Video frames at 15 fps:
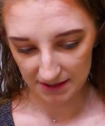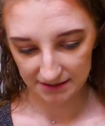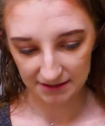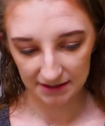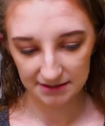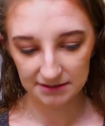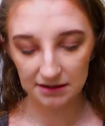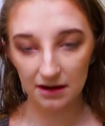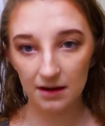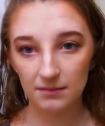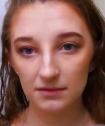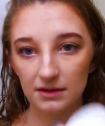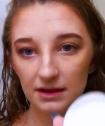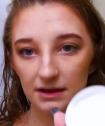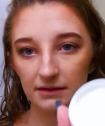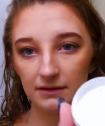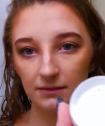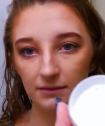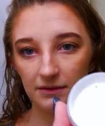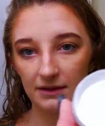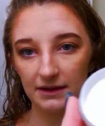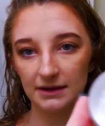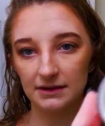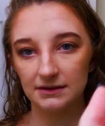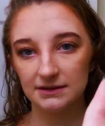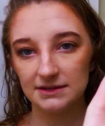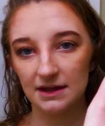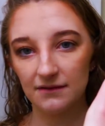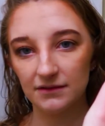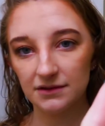It does come in, well, like it
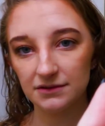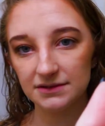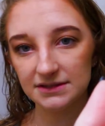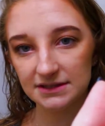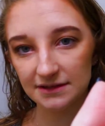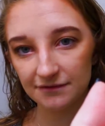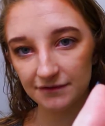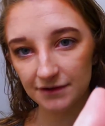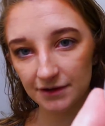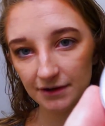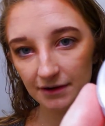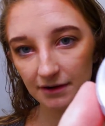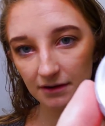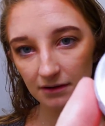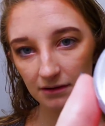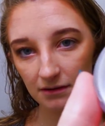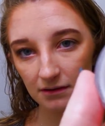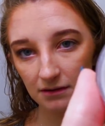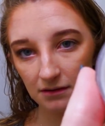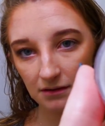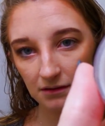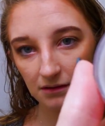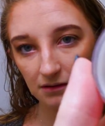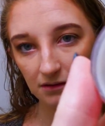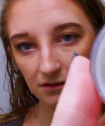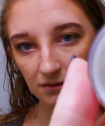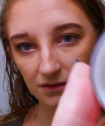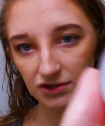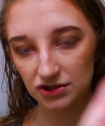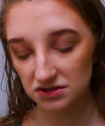does have a little sifter,
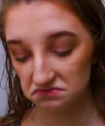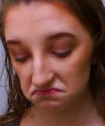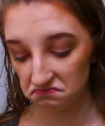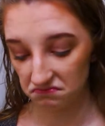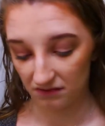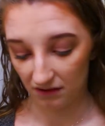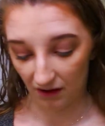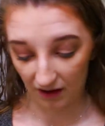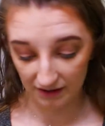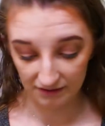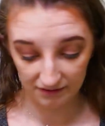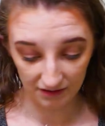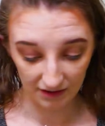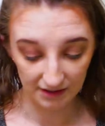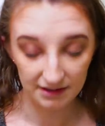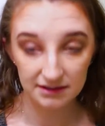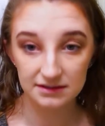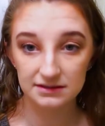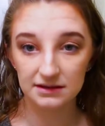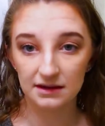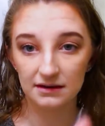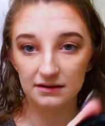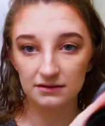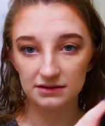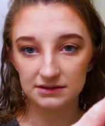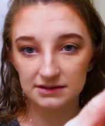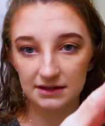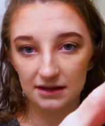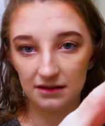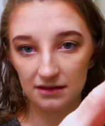which is kind of nice, and it
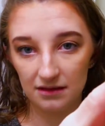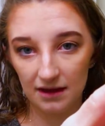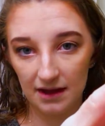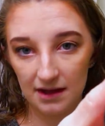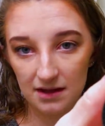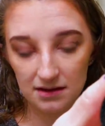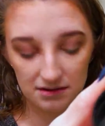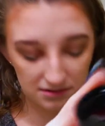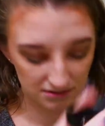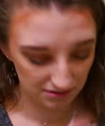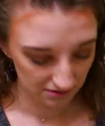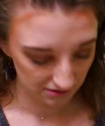looks like that.